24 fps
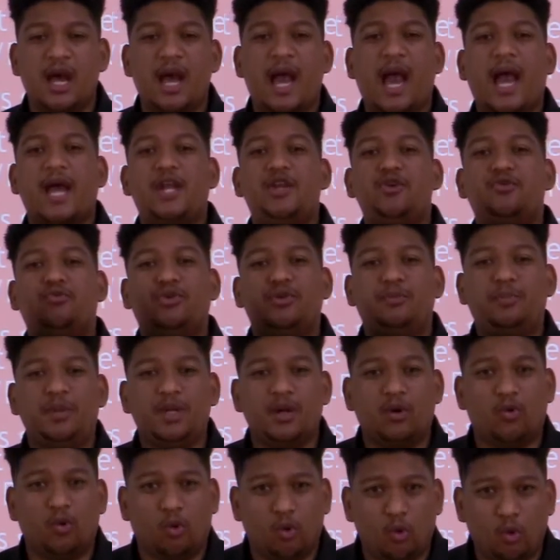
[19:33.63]
and you would be
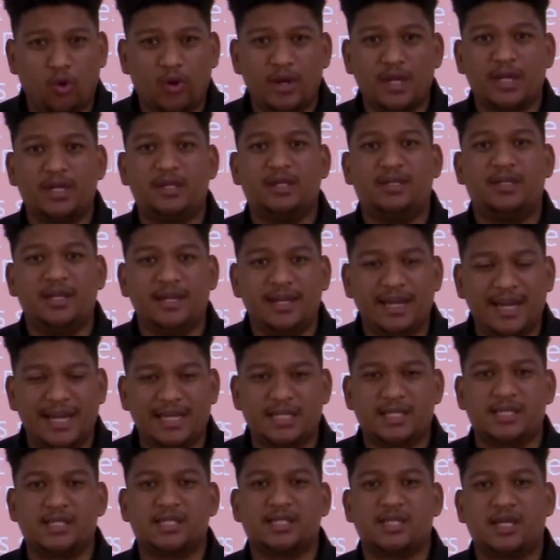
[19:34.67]
awarded the
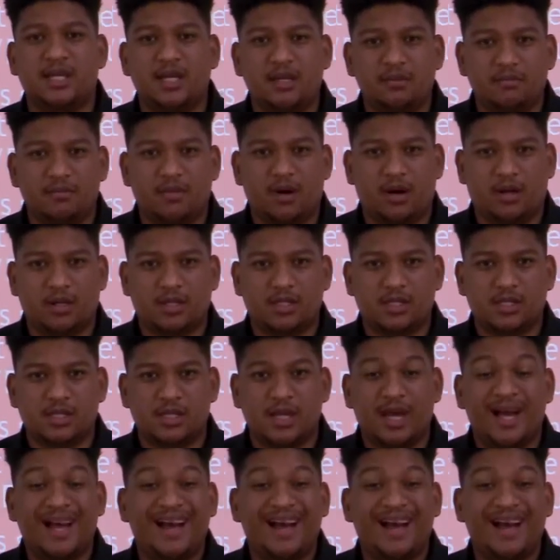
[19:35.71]
necessary marks.